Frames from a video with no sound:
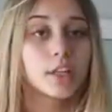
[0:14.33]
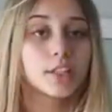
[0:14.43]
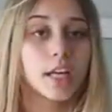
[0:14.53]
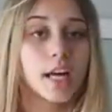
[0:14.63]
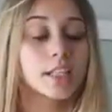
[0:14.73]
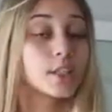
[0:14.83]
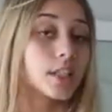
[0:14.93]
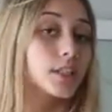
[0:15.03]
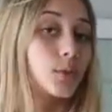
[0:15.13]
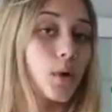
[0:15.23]
to go check out
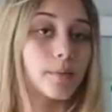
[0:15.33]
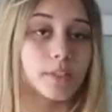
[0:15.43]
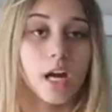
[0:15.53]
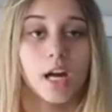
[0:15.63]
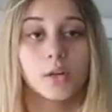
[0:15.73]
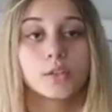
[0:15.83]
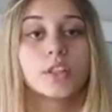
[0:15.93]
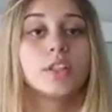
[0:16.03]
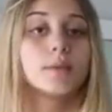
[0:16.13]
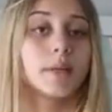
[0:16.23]
Shein's website, also
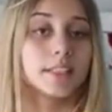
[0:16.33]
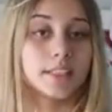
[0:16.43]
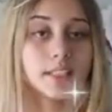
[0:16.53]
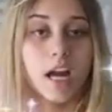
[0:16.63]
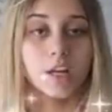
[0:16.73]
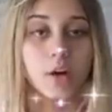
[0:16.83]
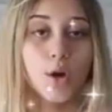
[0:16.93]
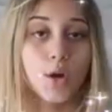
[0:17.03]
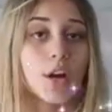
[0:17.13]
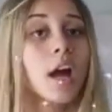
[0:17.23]
use my discount
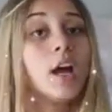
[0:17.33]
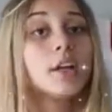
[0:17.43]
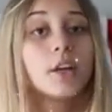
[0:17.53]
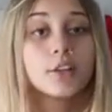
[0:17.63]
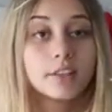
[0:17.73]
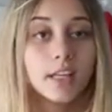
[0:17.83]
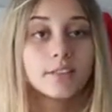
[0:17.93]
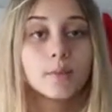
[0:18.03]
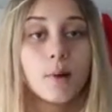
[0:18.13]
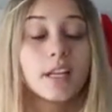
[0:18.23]
code, go save
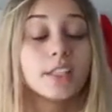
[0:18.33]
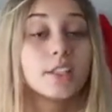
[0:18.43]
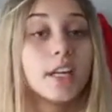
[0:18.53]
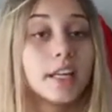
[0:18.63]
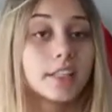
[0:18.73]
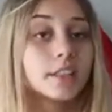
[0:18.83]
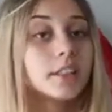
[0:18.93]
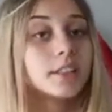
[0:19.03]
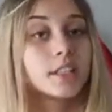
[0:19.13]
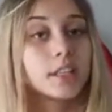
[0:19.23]
some money. Shane
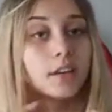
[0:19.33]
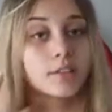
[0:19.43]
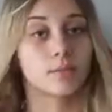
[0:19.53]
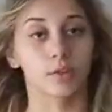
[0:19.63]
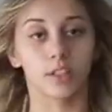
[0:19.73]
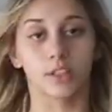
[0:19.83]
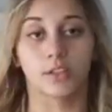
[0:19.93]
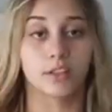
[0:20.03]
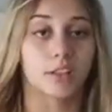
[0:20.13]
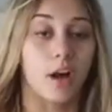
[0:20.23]
actually does have some really
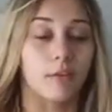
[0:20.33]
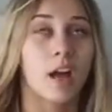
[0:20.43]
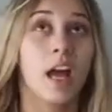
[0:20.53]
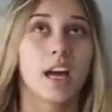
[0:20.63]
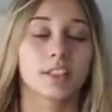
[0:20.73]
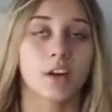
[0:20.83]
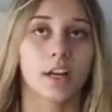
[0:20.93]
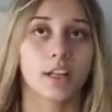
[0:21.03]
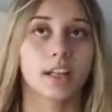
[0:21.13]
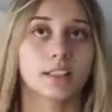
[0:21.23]
cute stuff. It's
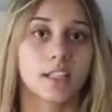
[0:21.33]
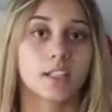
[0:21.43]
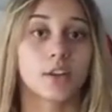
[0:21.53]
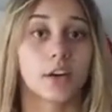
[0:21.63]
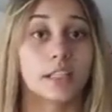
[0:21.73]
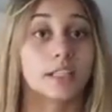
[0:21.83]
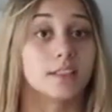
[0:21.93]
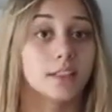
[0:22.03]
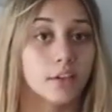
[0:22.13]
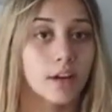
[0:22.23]
kind of like TikTok and
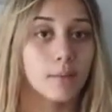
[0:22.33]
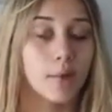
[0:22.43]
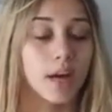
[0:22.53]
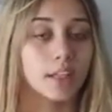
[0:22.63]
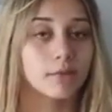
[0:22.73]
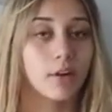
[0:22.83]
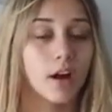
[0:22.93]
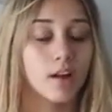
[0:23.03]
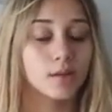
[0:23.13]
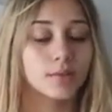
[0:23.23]
Instagram baddie
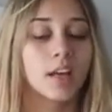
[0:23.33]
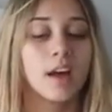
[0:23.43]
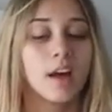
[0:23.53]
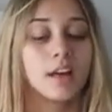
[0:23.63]
vibes.